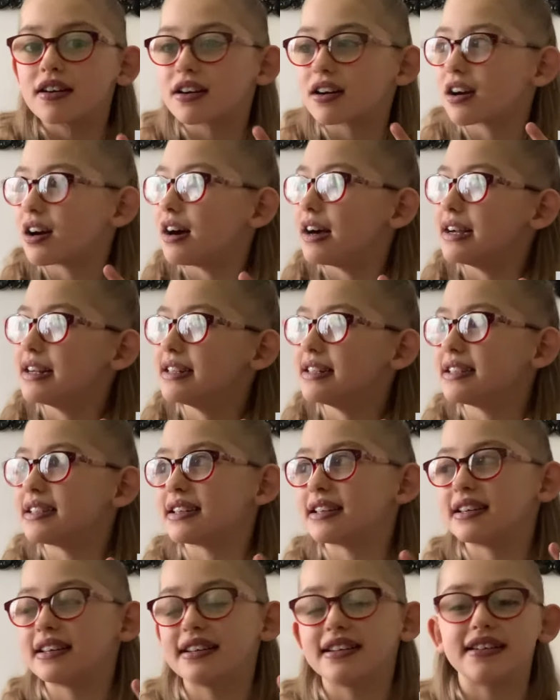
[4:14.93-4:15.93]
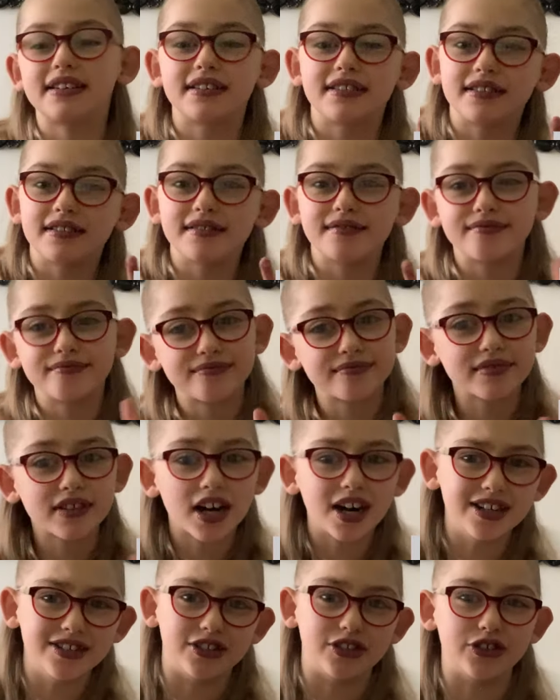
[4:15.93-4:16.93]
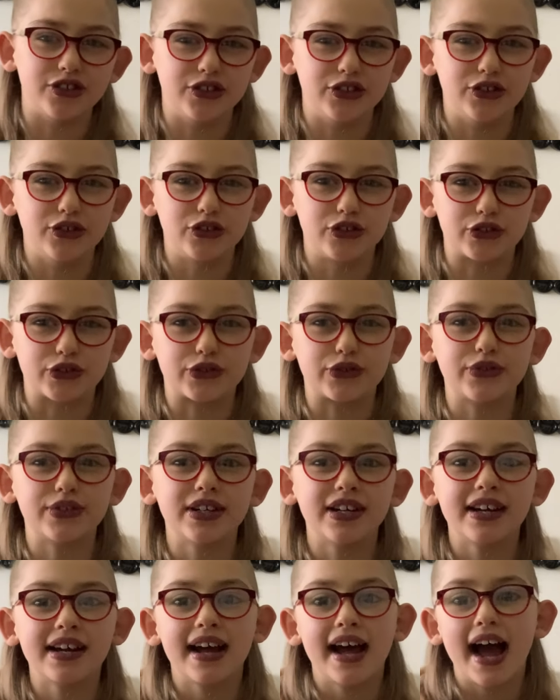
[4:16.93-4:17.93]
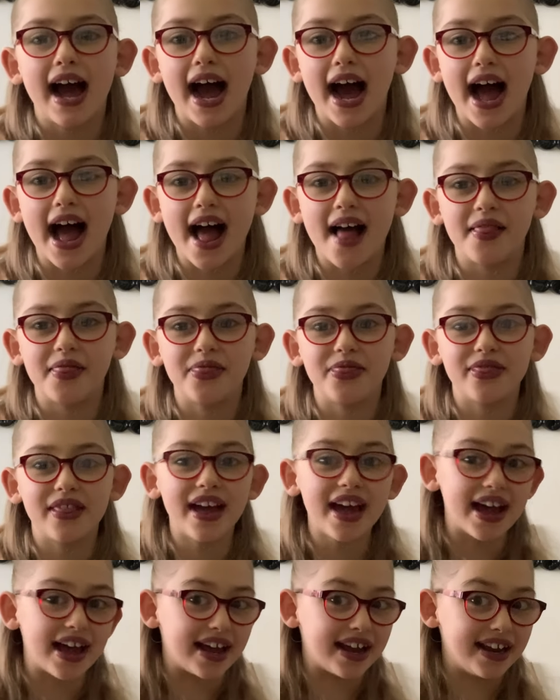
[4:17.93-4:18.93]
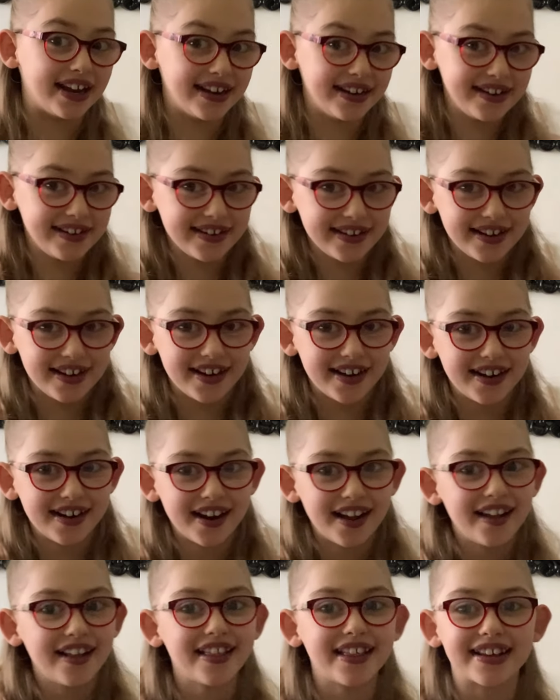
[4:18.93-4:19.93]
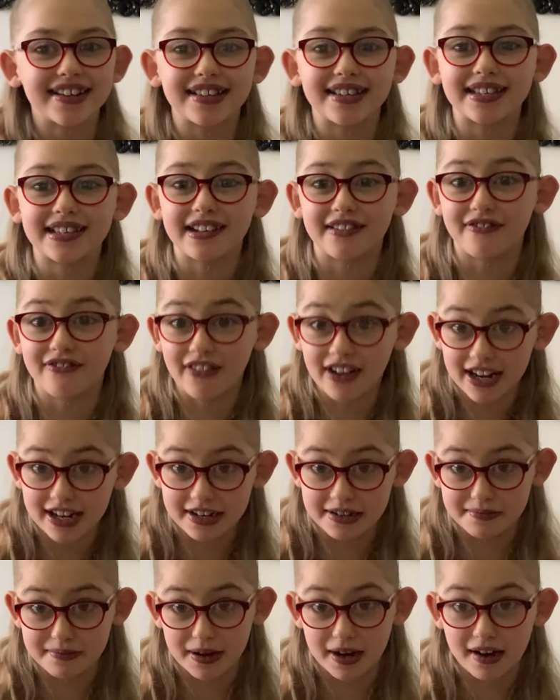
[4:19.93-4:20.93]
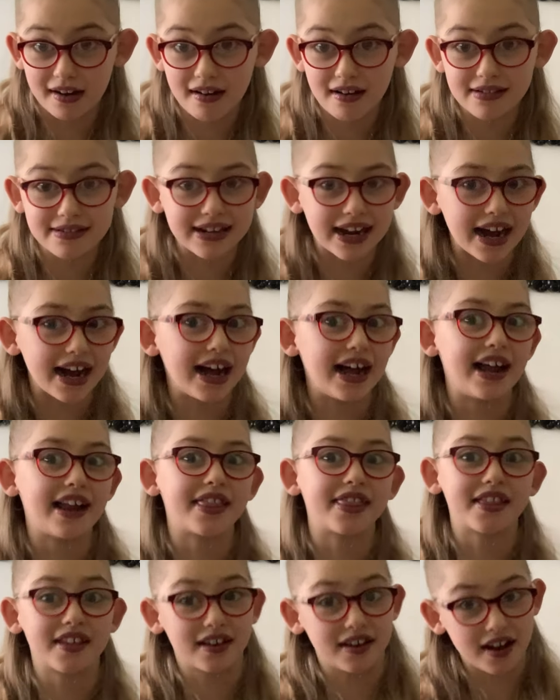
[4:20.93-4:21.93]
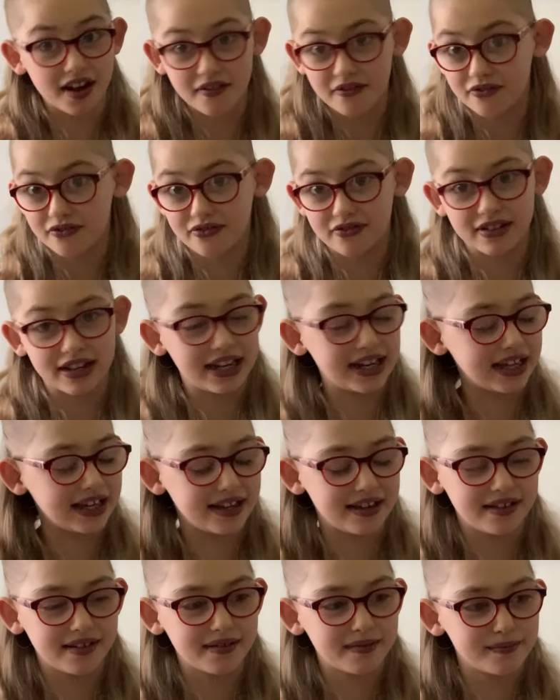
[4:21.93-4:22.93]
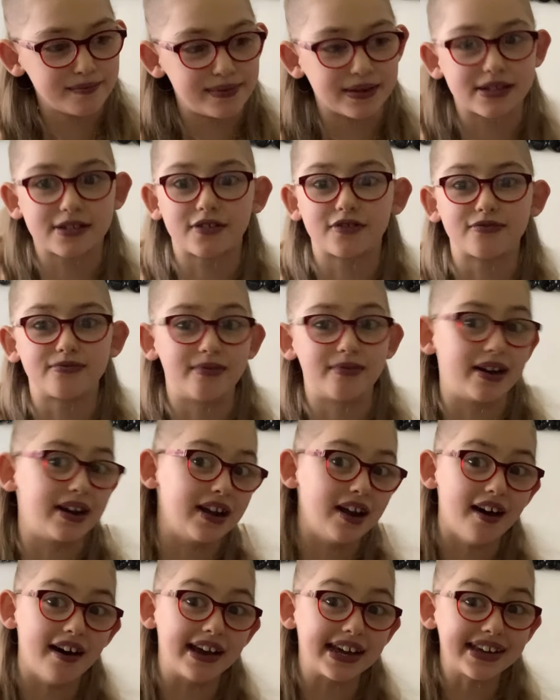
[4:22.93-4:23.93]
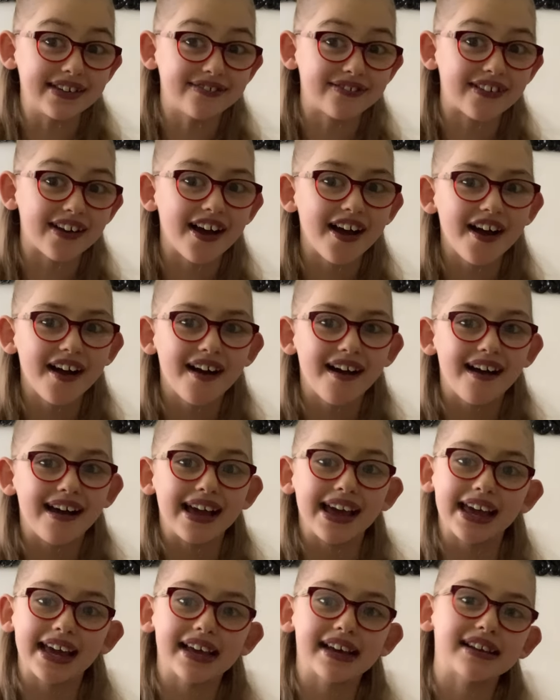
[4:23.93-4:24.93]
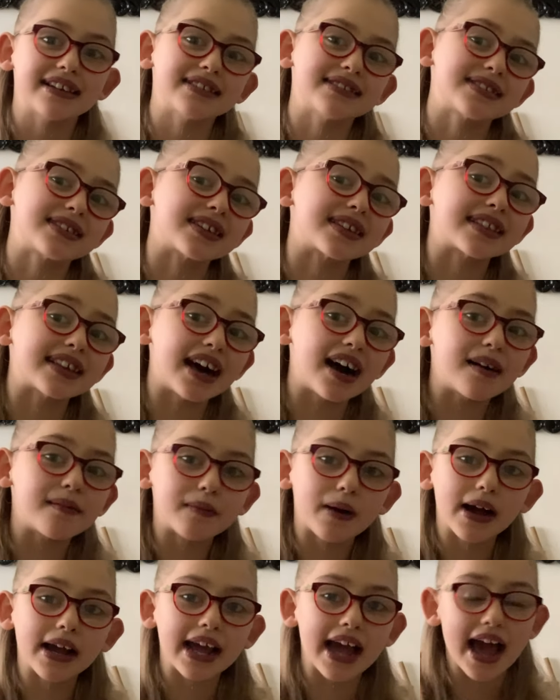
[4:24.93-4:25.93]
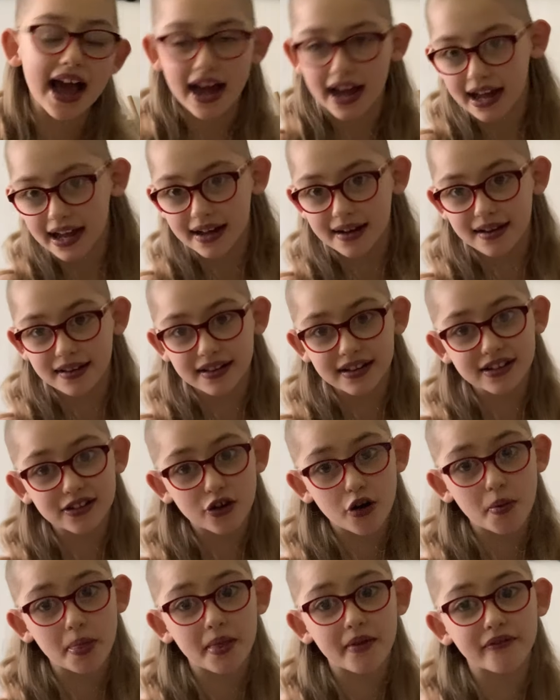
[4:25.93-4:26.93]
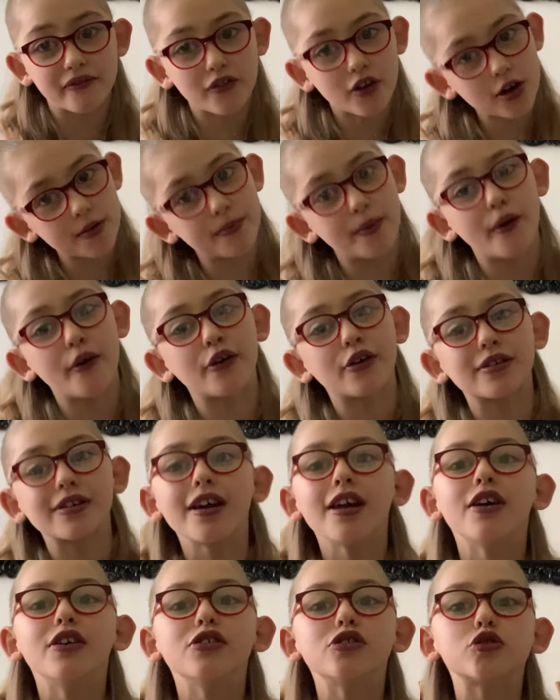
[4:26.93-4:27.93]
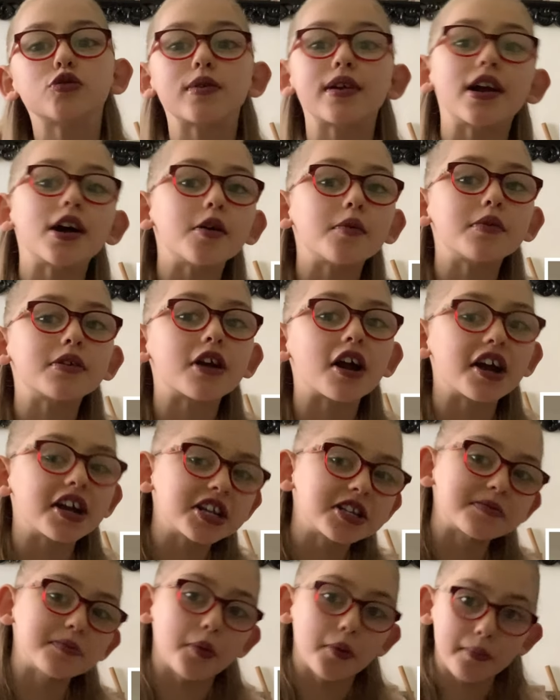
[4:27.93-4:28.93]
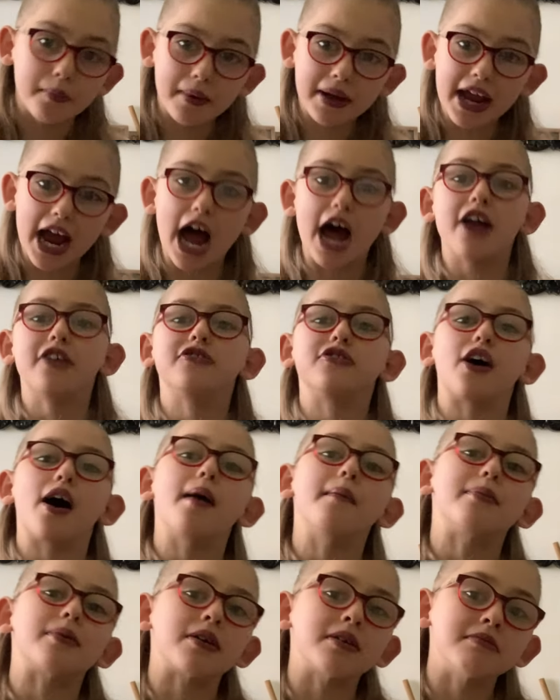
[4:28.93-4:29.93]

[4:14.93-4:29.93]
kind of neutral. And then this is the fun part and the lovely bit of my life, is that my head on the robot glows when I would like to put my hand up.